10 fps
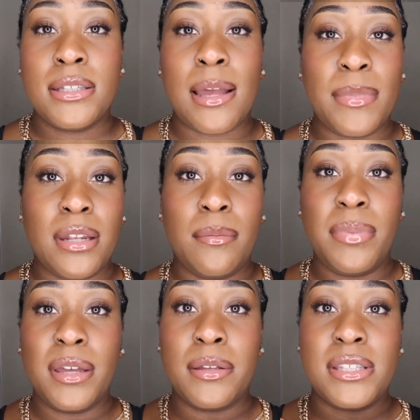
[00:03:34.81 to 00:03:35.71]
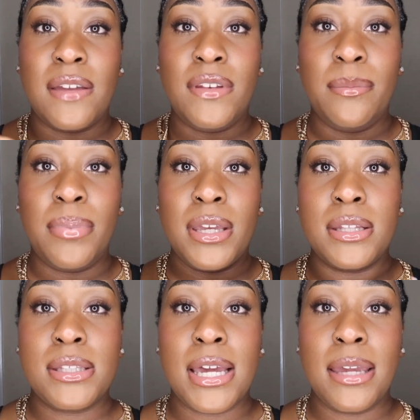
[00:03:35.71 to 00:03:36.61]
i mean a big safety
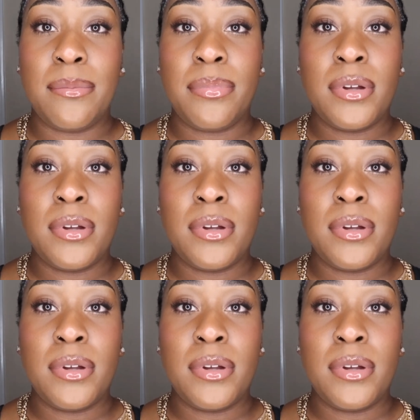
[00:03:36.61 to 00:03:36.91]
pin type